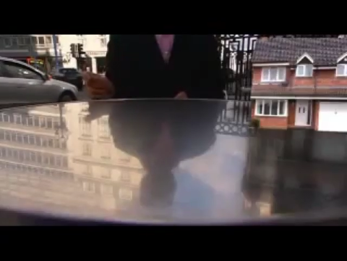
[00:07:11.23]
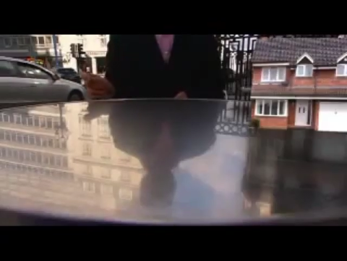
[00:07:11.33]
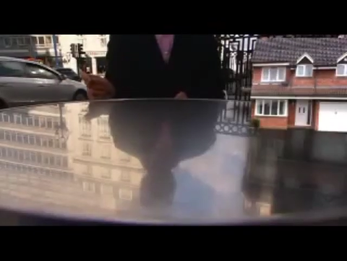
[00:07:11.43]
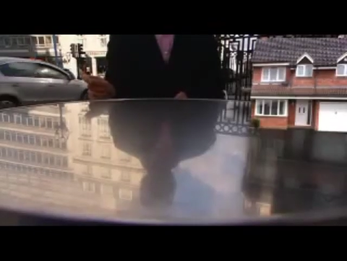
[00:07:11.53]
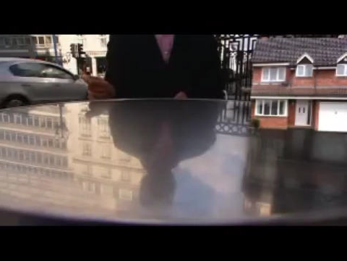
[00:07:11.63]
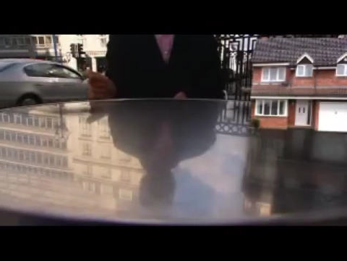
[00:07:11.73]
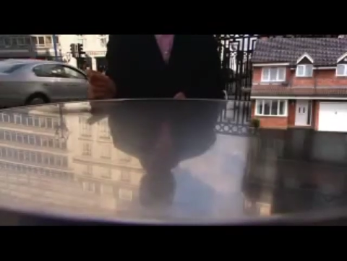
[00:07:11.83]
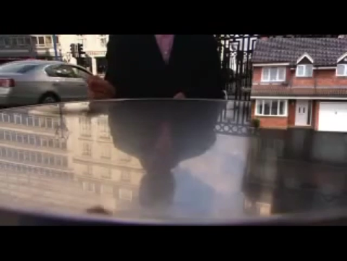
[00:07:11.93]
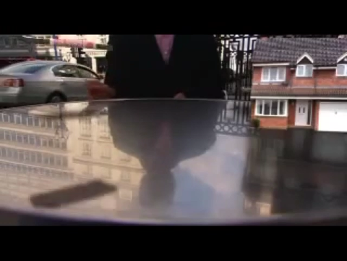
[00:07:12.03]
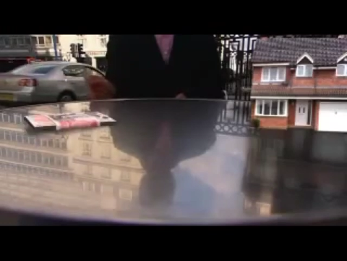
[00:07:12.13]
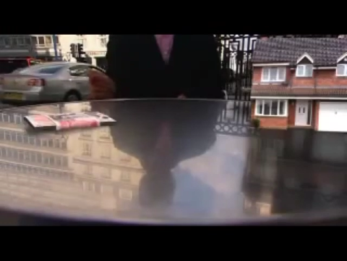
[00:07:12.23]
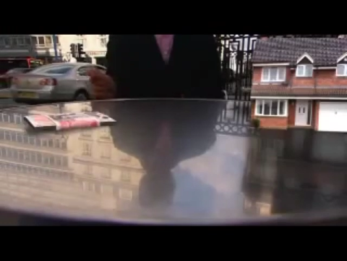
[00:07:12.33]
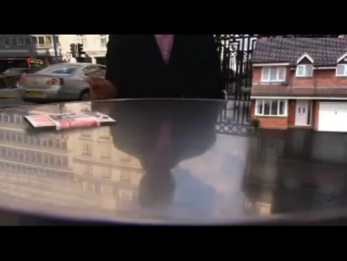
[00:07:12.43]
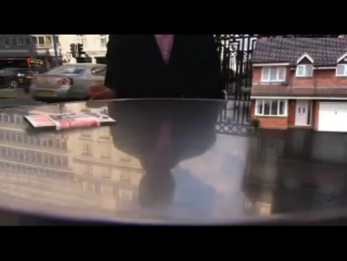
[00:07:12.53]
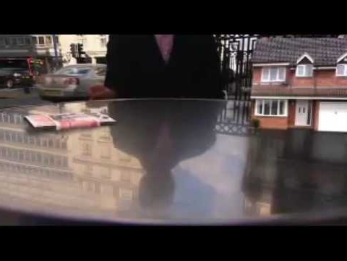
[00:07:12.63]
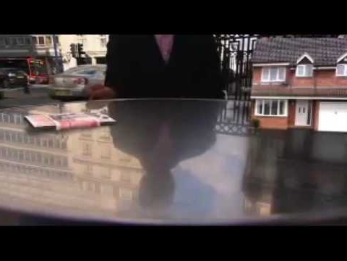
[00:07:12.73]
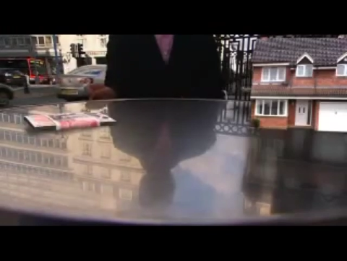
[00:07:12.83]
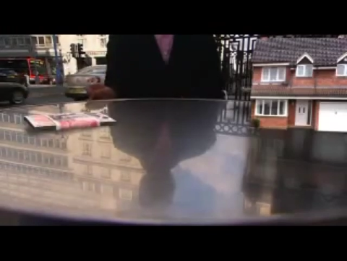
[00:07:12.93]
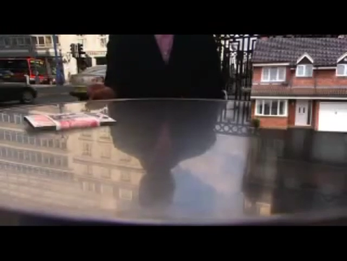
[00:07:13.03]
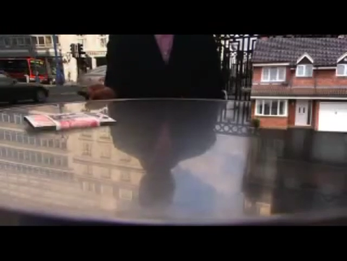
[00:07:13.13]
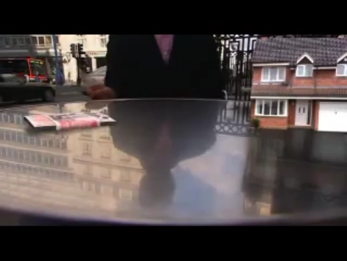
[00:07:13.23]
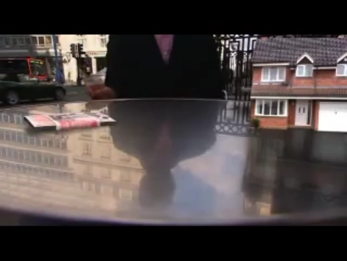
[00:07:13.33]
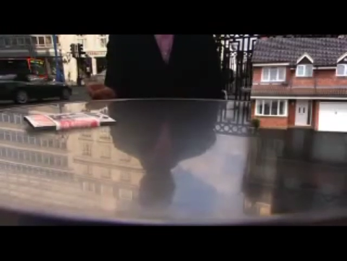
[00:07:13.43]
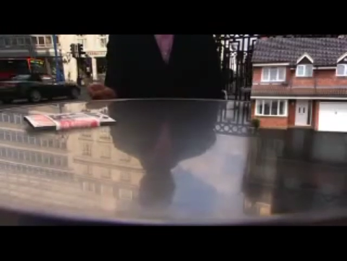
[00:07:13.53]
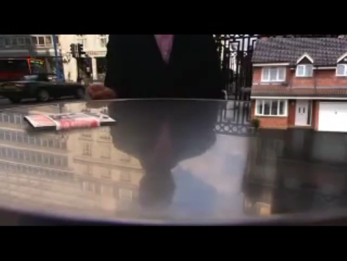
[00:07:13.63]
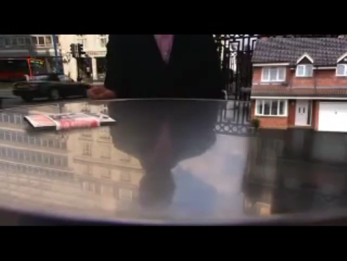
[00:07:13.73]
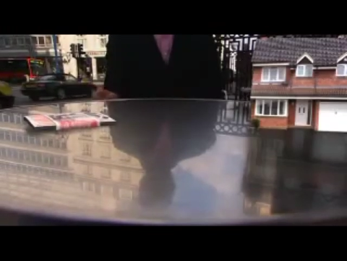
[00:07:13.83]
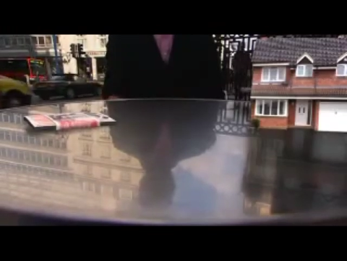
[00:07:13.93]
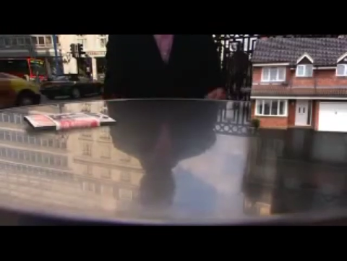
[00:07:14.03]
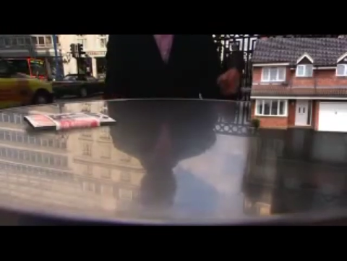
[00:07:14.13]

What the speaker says: [unreadable: no face in view]